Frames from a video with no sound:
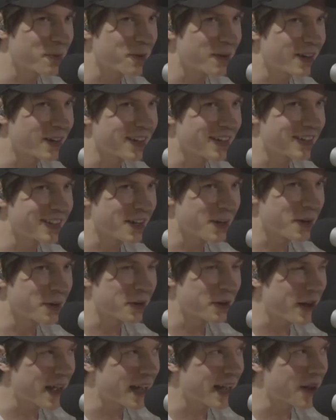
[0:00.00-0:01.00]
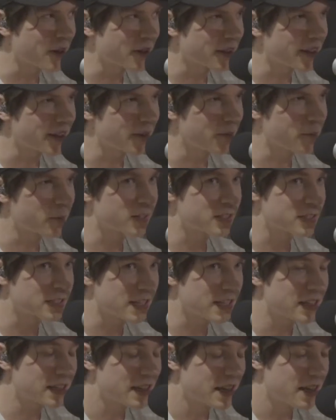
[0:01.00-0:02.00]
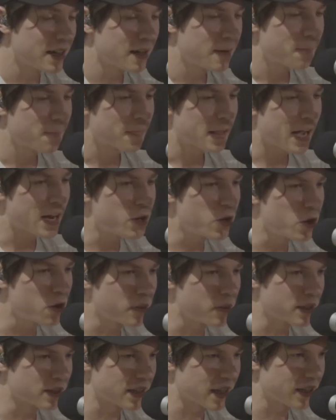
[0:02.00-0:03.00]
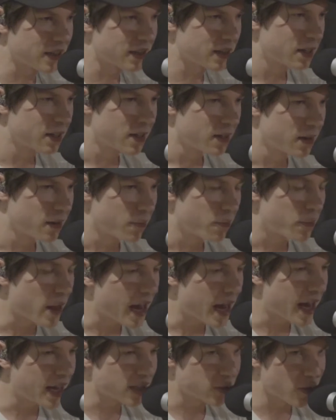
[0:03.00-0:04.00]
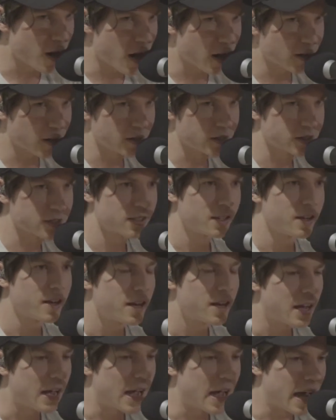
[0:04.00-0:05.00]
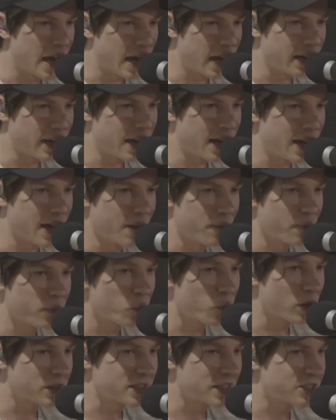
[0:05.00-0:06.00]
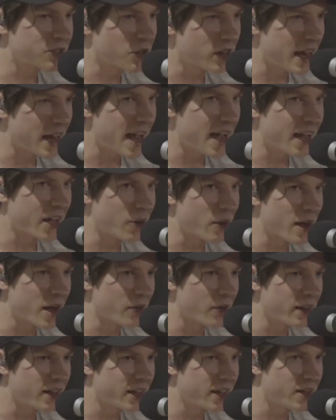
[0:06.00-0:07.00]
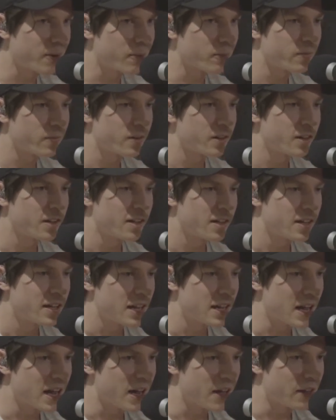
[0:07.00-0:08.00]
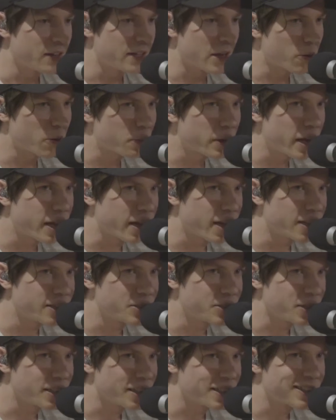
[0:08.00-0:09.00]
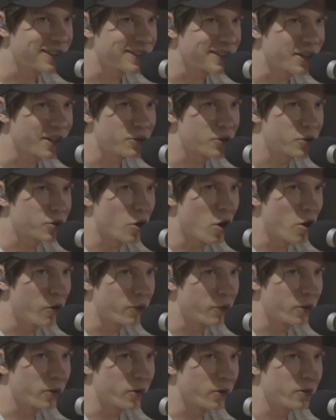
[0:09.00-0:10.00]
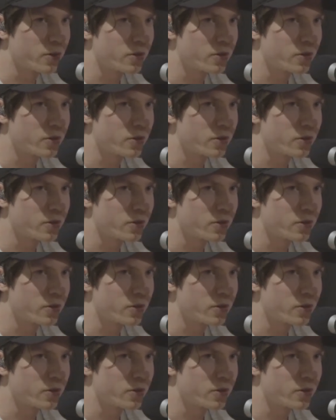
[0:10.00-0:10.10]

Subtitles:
and I want to go hang out with them because I knew him as like badass rockers. And once I started hanging around them, they were playing country because they were just over